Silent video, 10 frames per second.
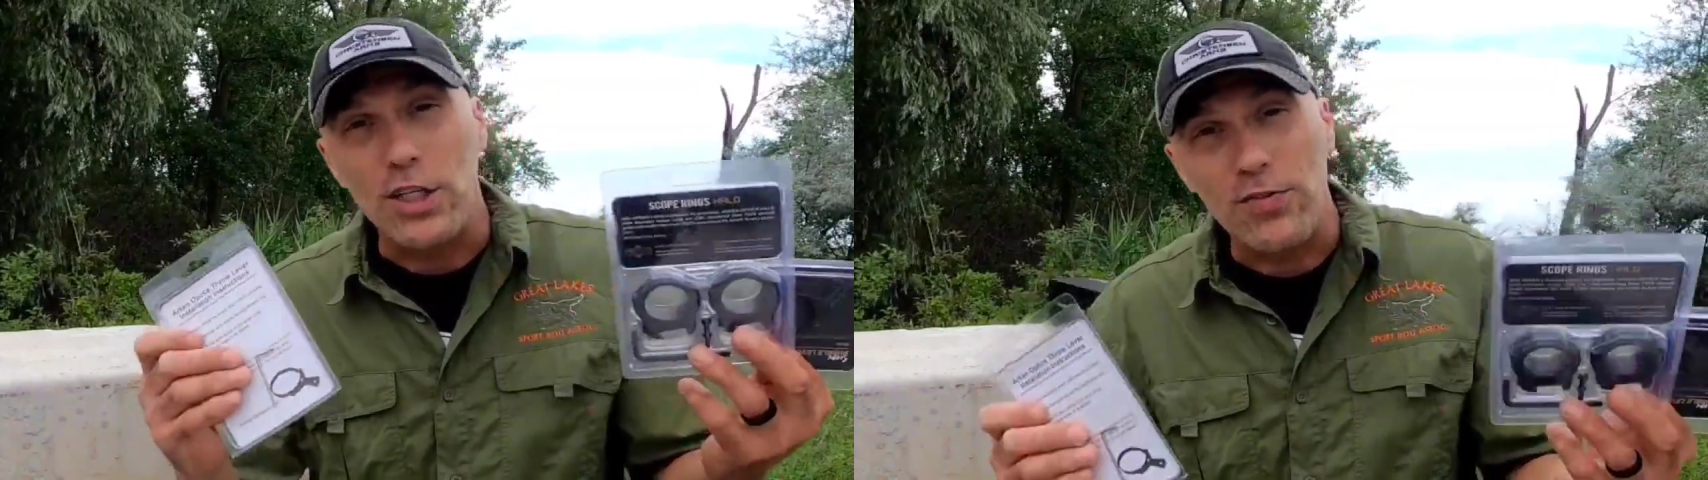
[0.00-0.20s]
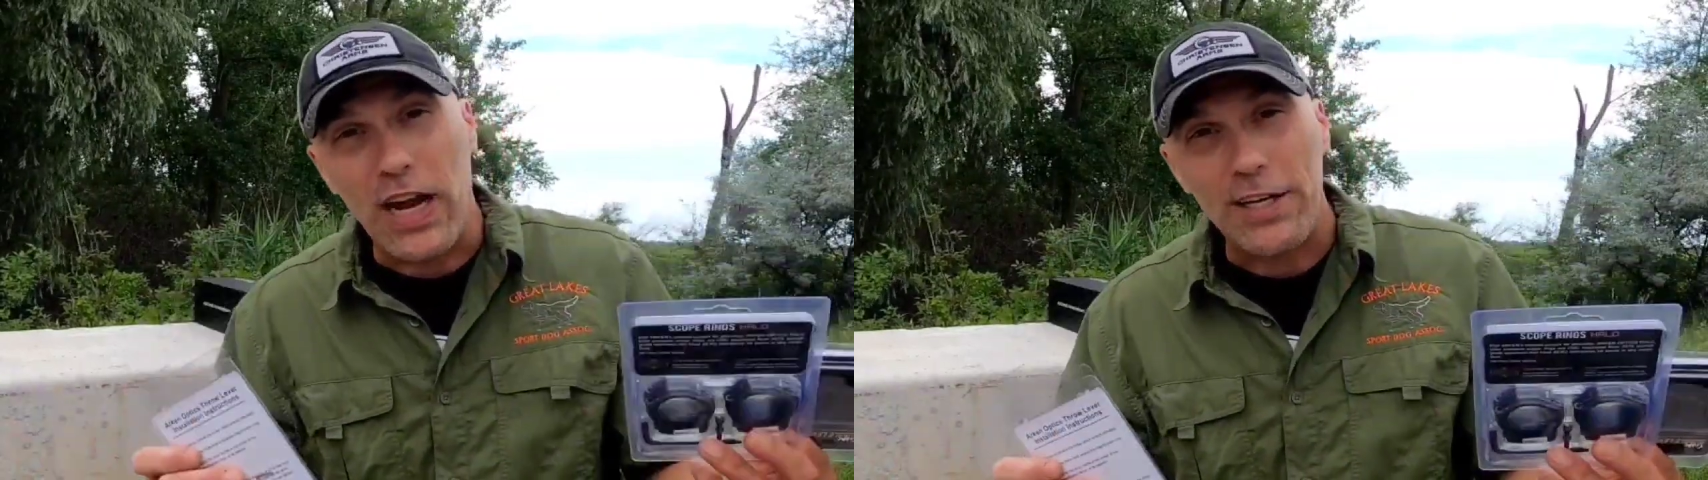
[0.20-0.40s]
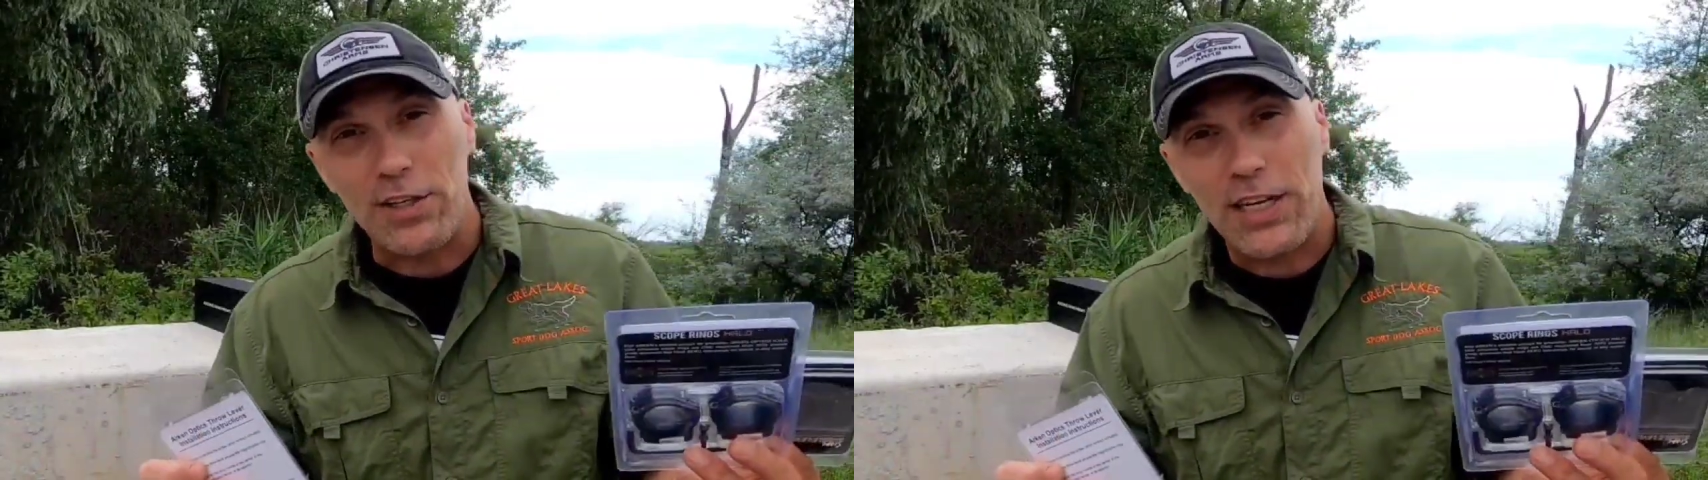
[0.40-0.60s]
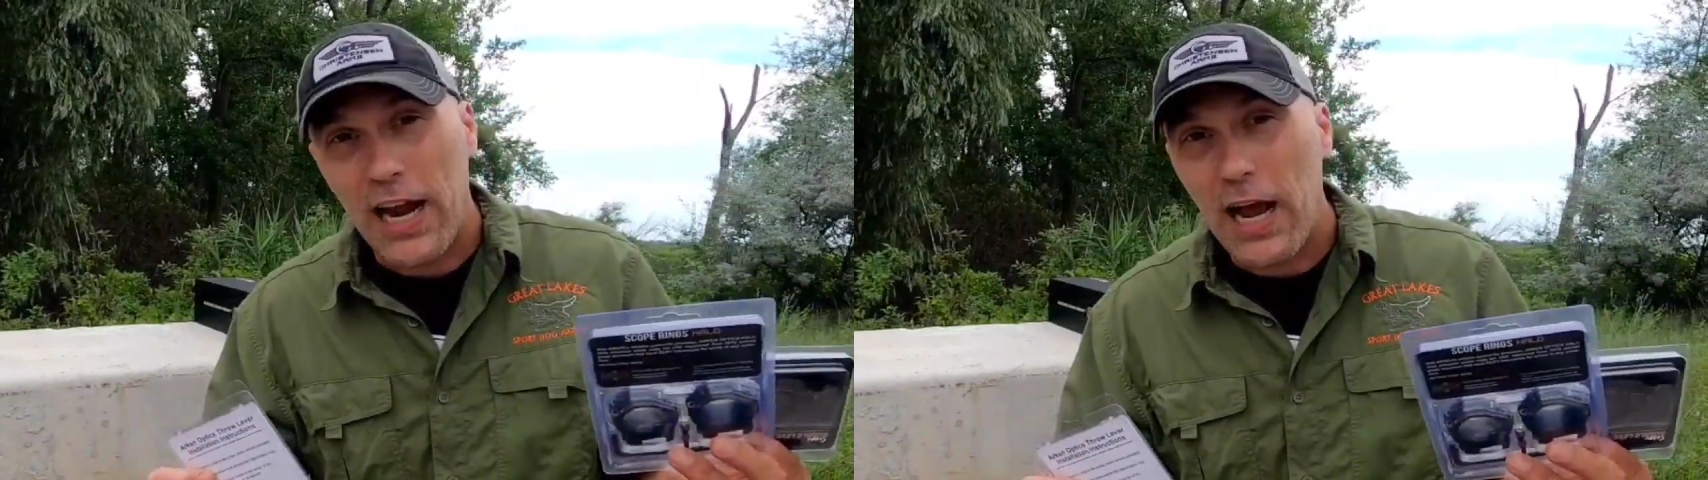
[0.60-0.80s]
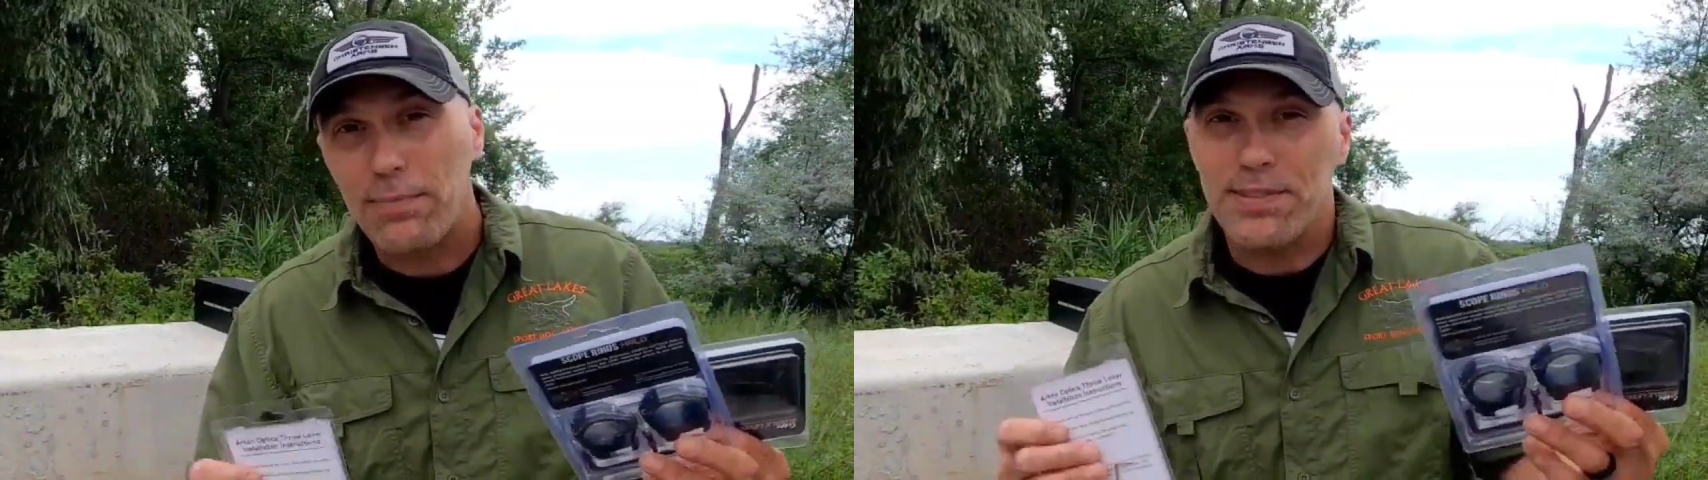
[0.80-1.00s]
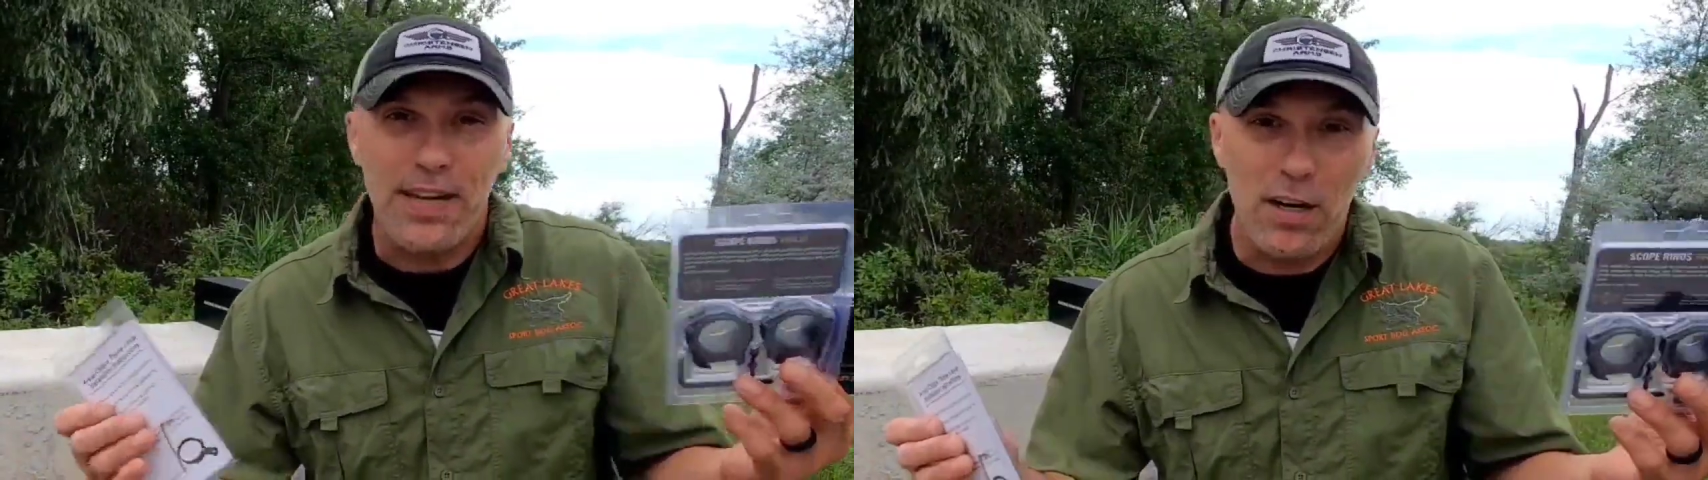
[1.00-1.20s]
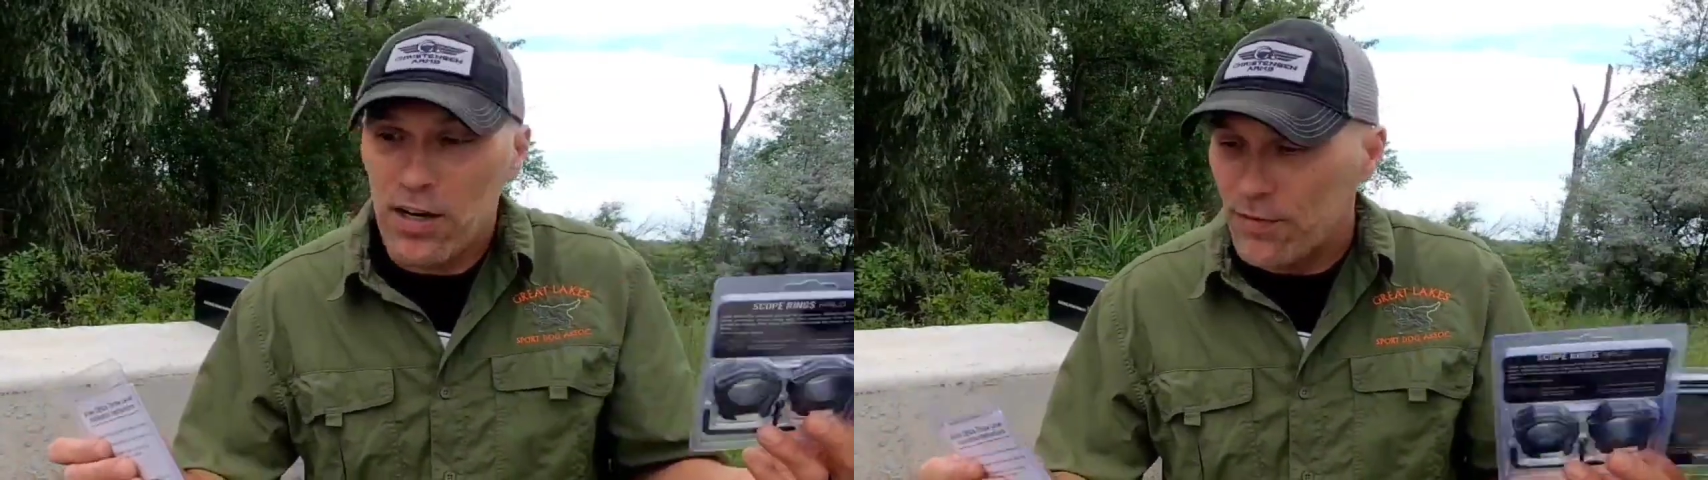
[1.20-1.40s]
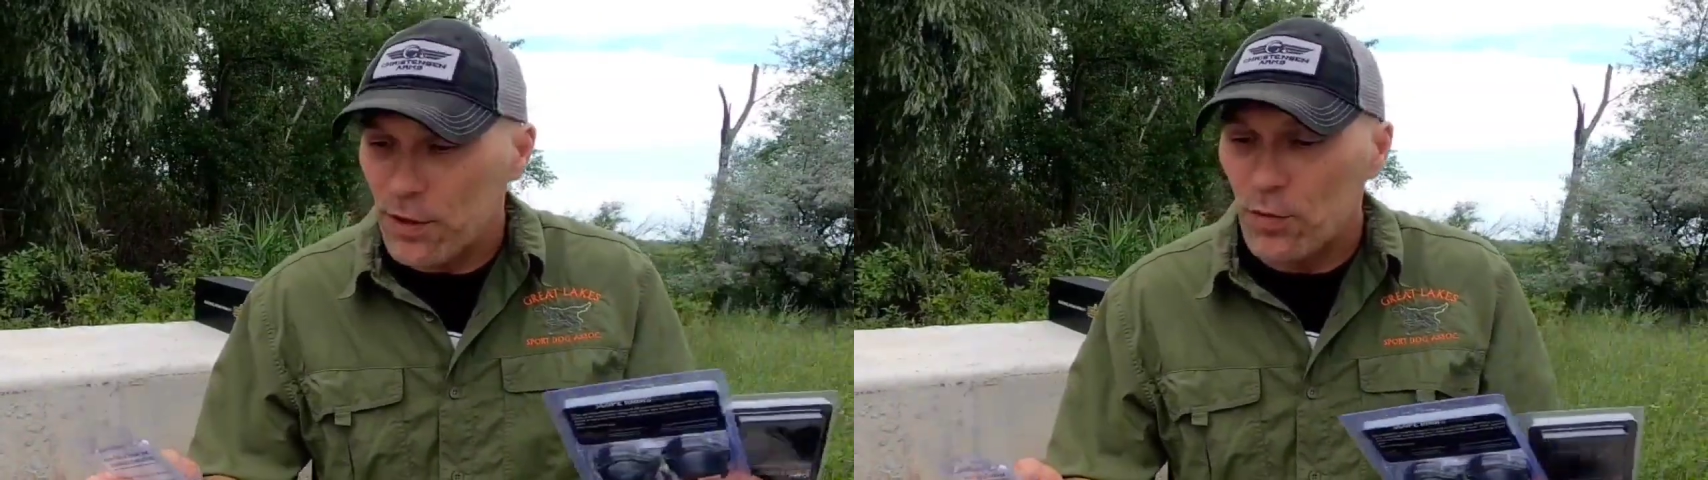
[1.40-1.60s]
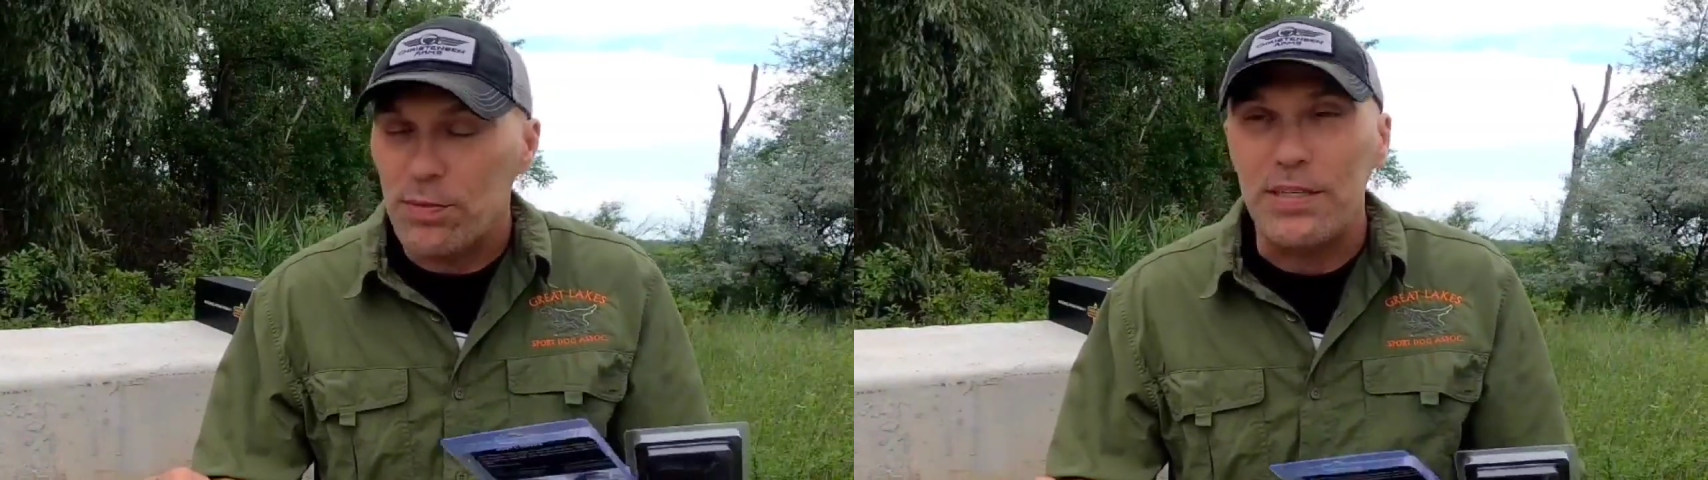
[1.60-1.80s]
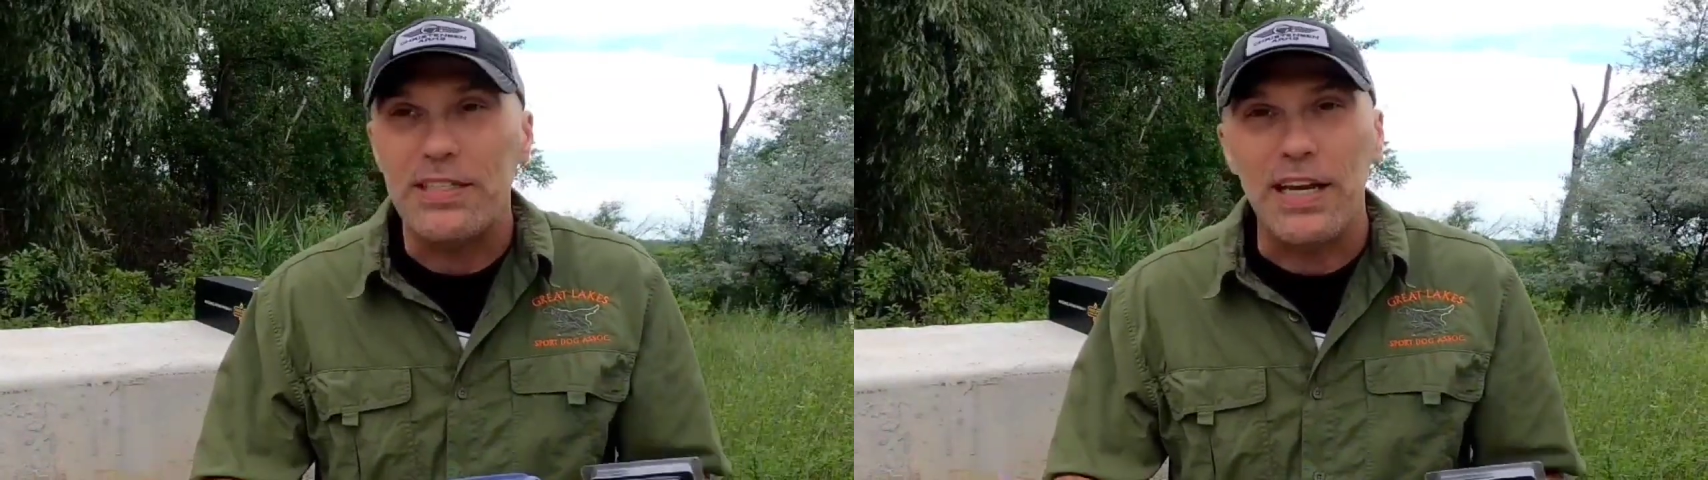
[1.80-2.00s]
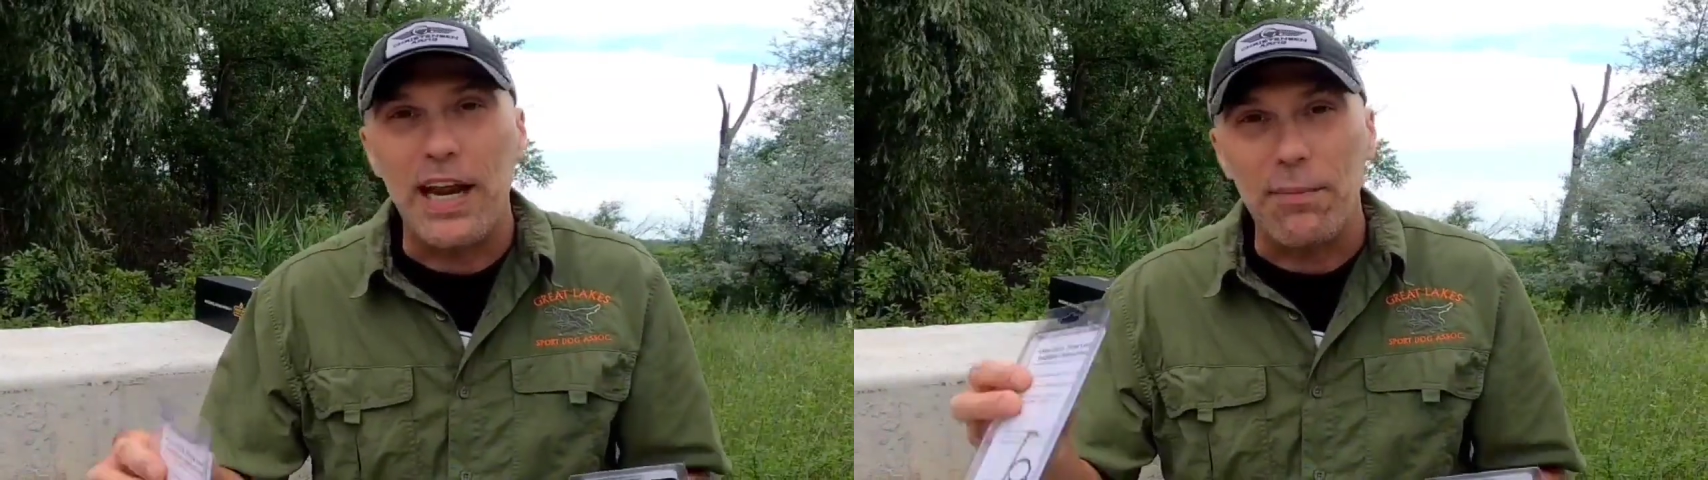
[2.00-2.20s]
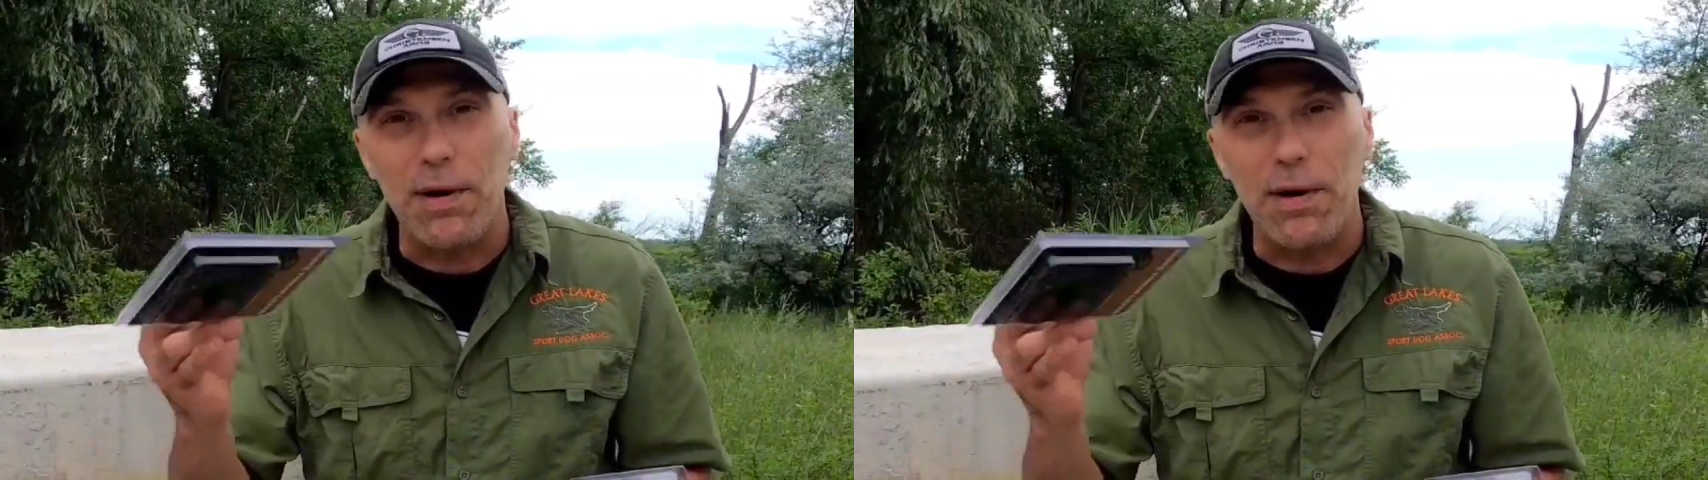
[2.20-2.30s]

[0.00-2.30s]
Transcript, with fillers: You've got your caps, I don't have those with me today,